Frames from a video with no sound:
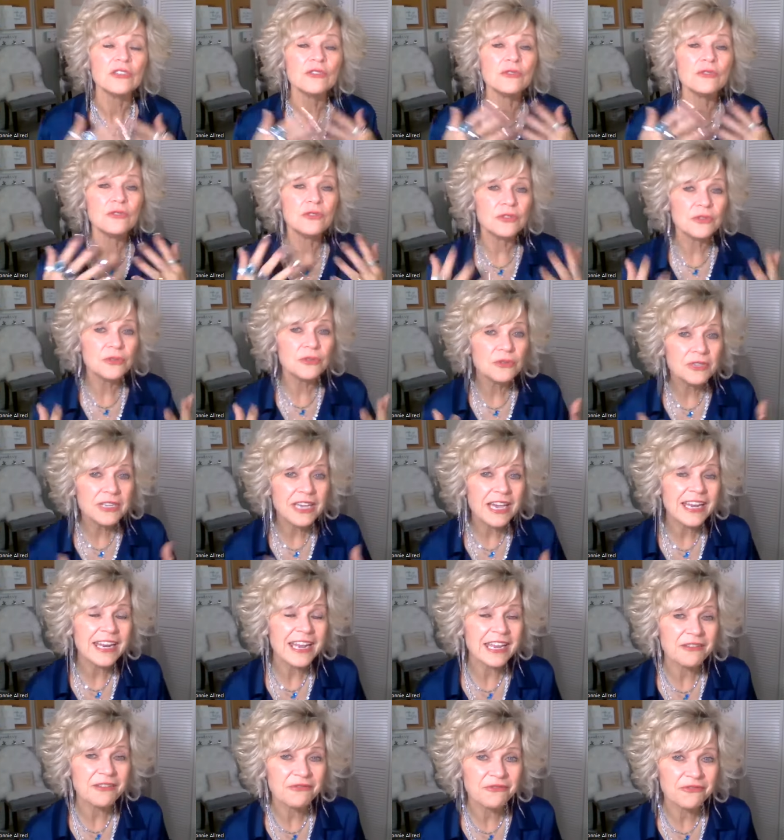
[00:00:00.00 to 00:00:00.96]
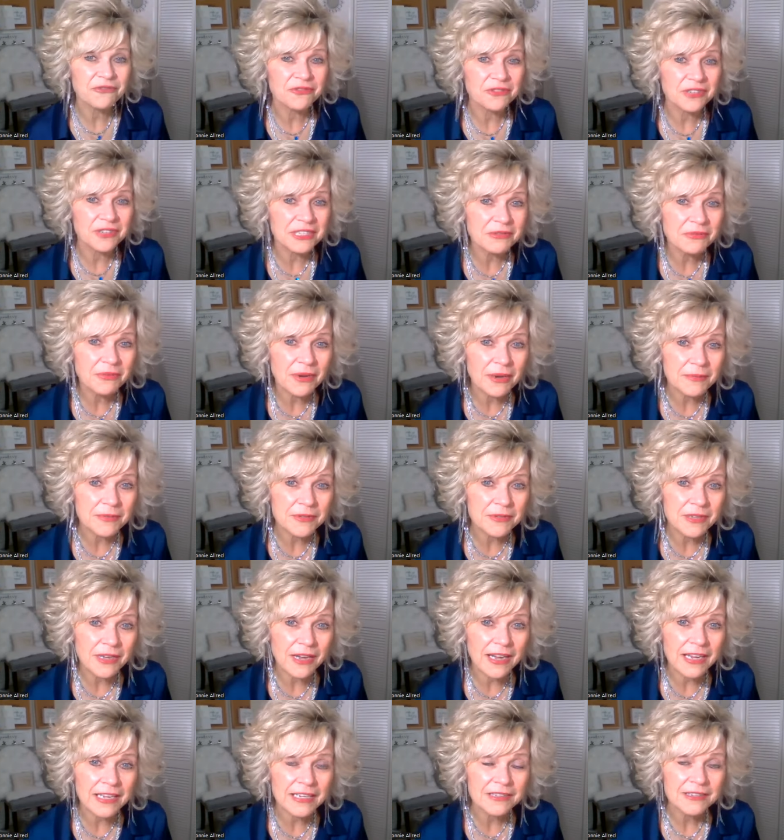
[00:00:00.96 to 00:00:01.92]
you do get a free
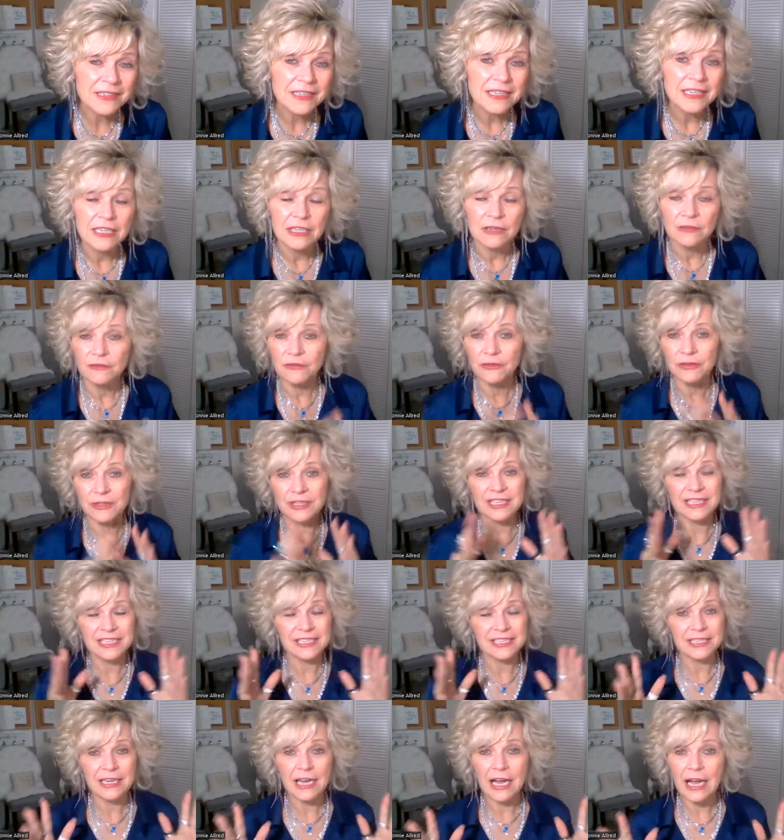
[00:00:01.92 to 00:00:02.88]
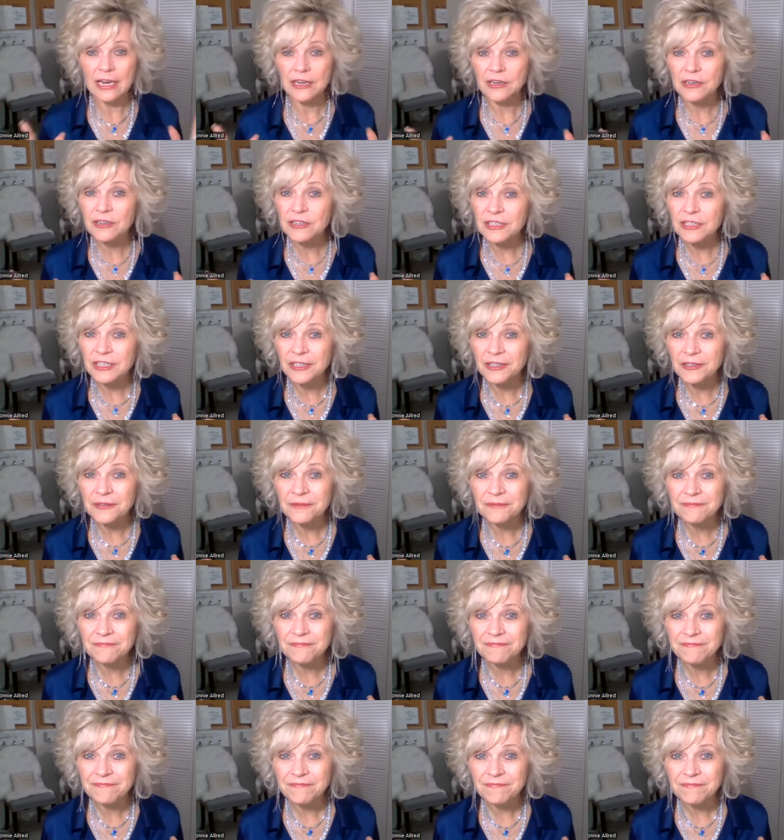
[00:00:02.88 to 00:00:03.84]
website for the entire year
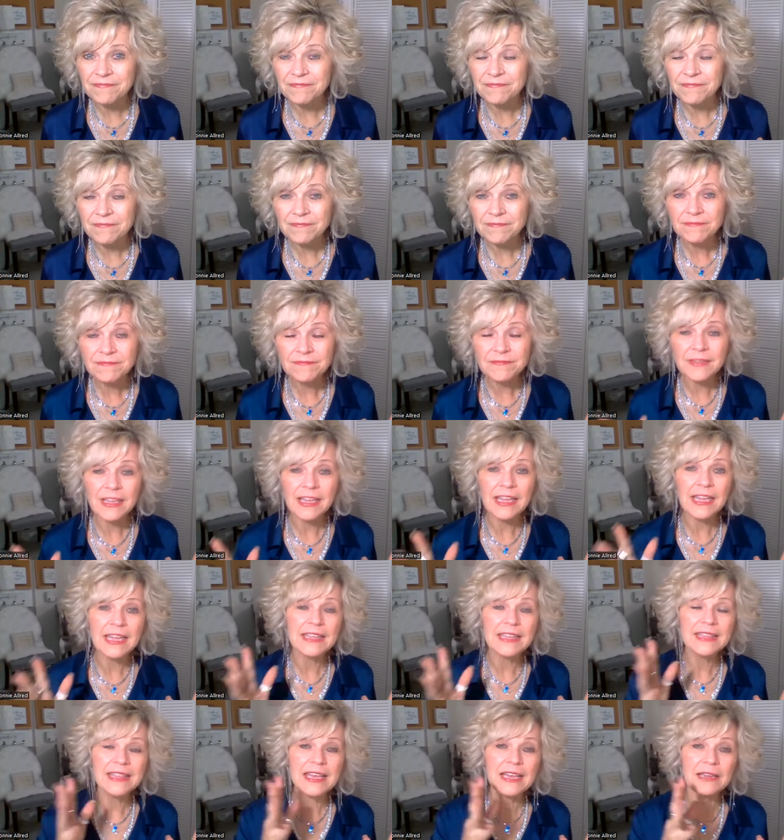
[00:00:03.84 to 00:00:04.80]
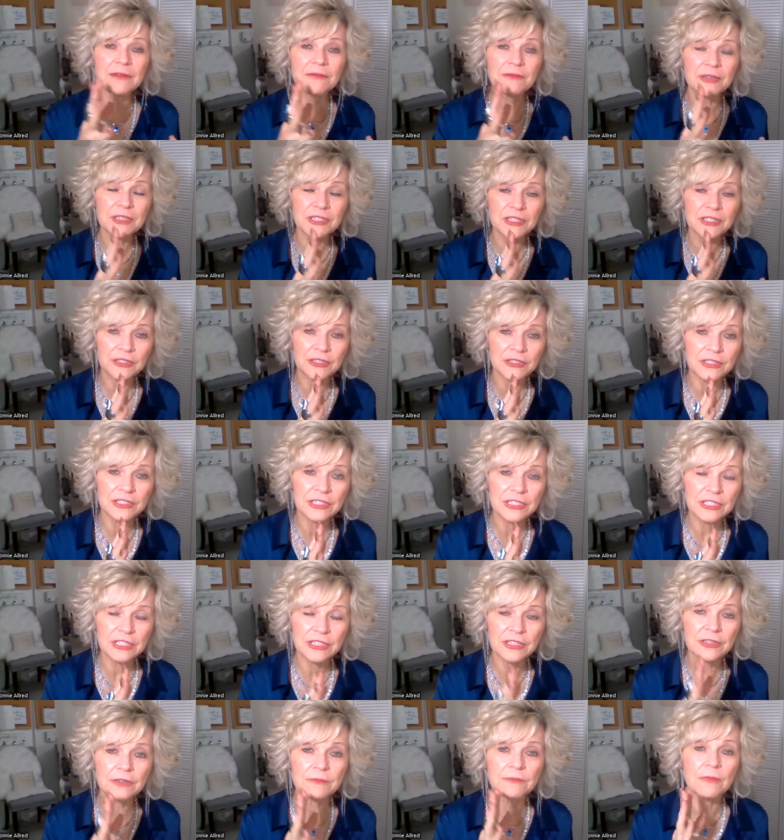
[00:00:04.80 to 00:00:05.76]
and then when your
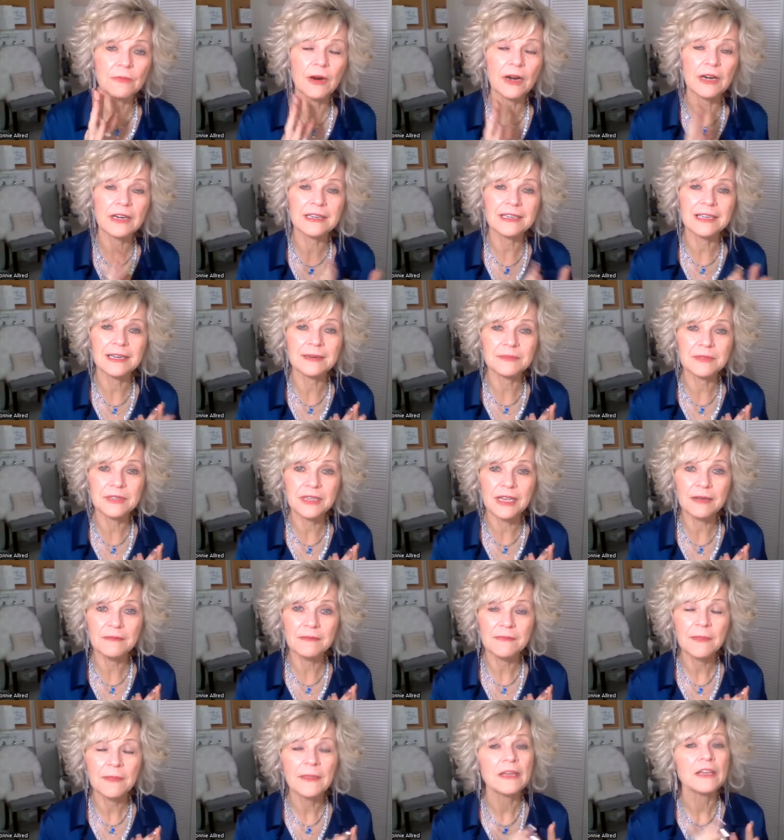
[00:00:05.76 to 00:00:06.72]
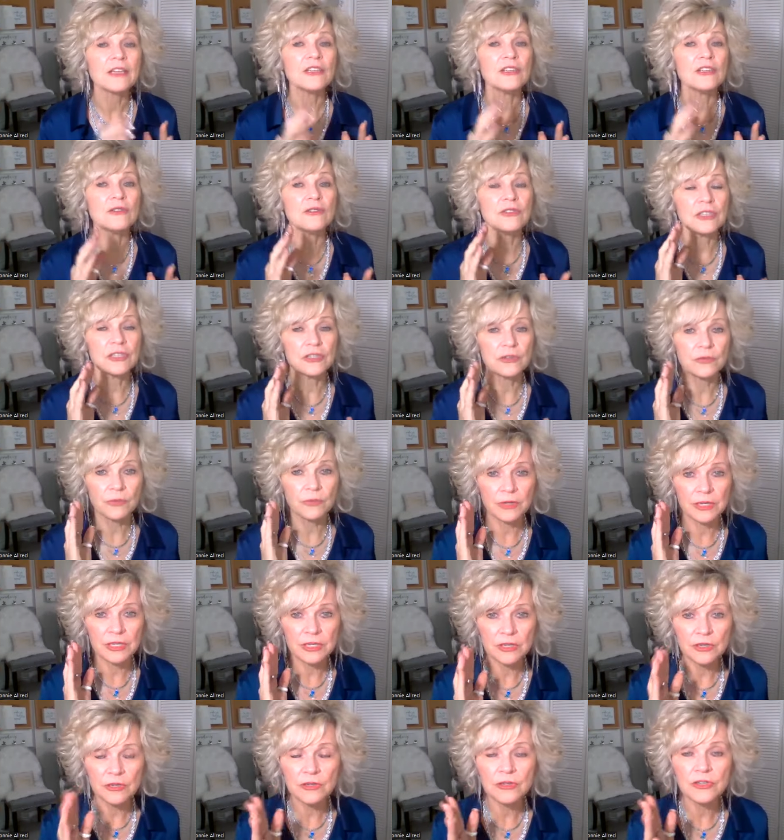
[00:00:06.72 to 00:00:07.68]
year mark comes up, you just
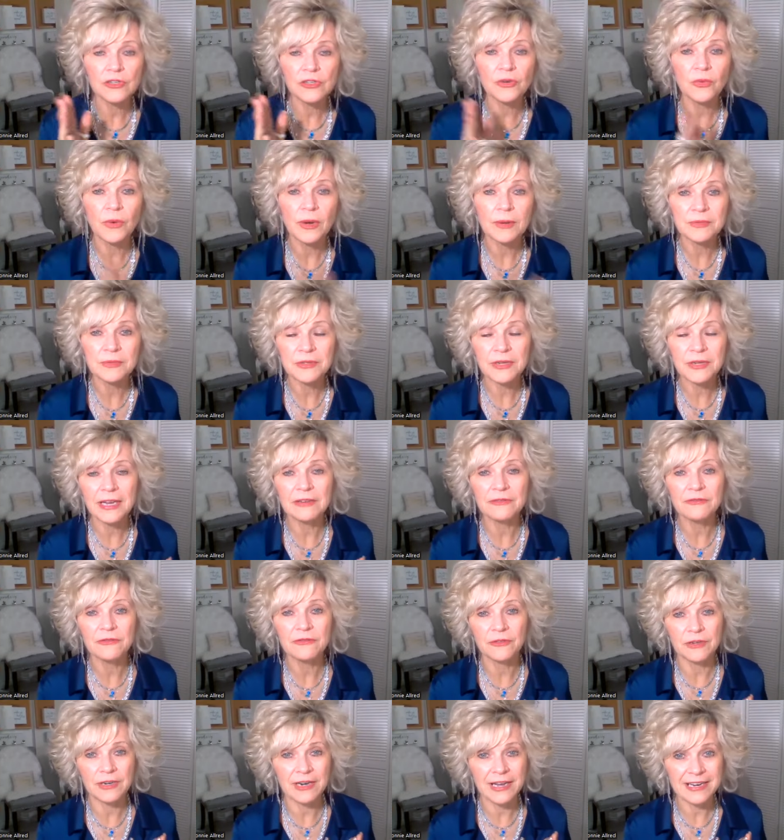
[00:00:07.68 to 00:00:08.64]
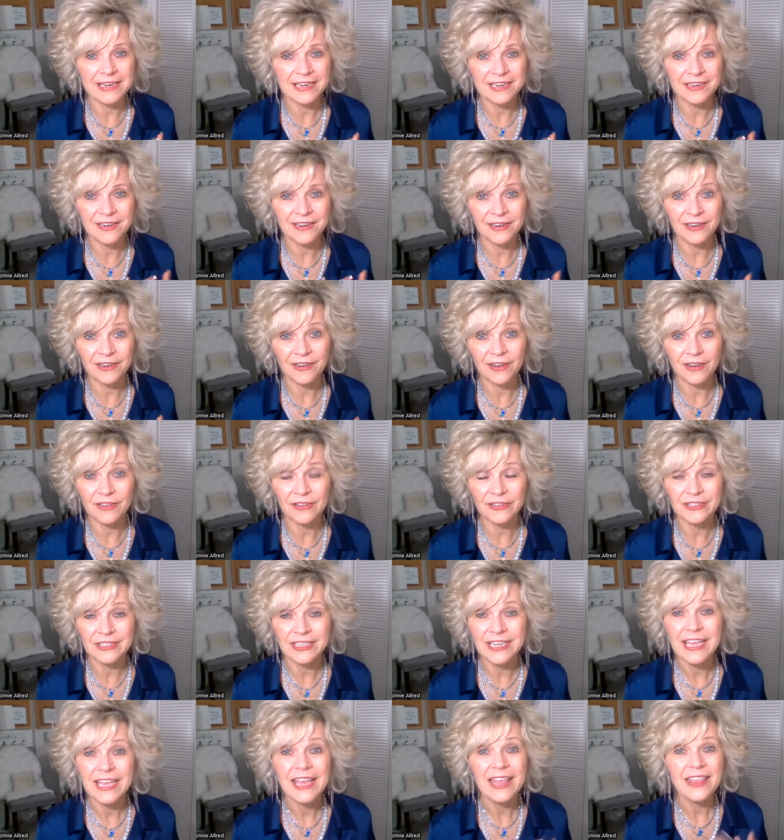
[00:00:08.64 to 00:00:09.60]
renew your website for
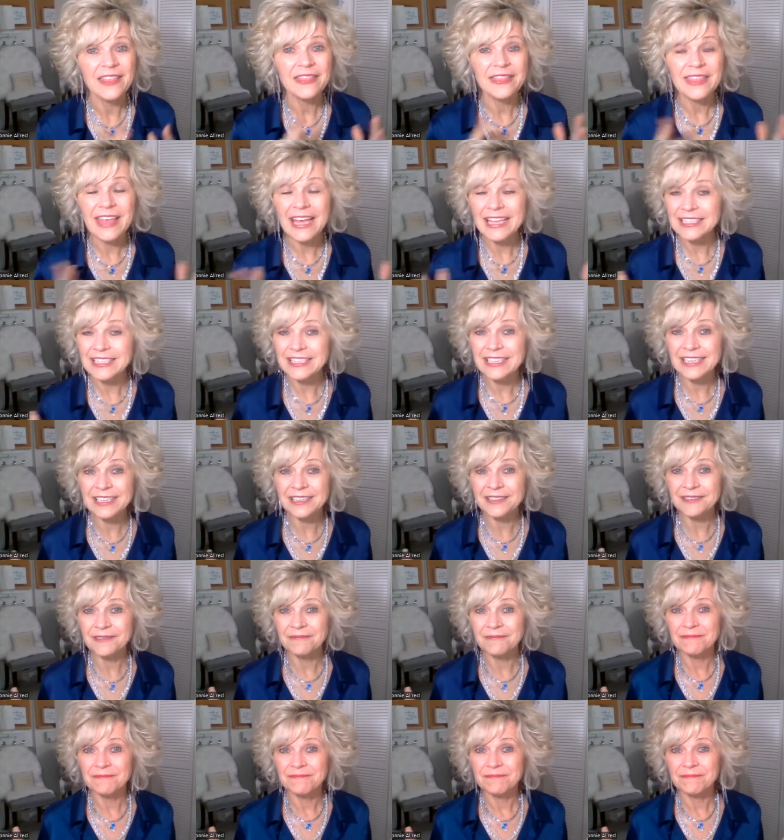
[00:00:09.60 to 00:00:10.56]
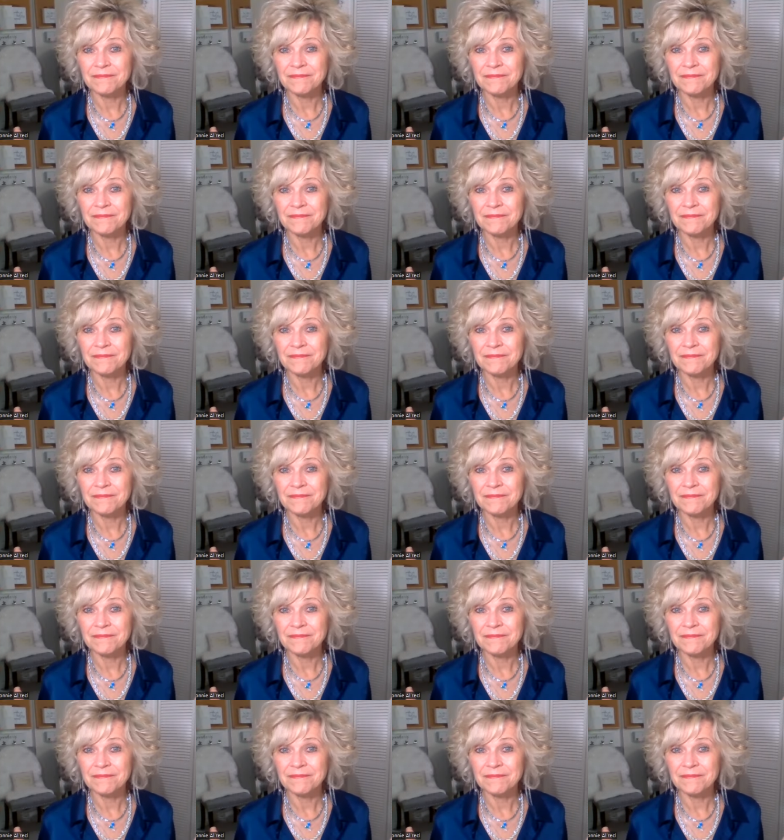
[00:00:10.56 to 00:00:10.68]
$99. That's it.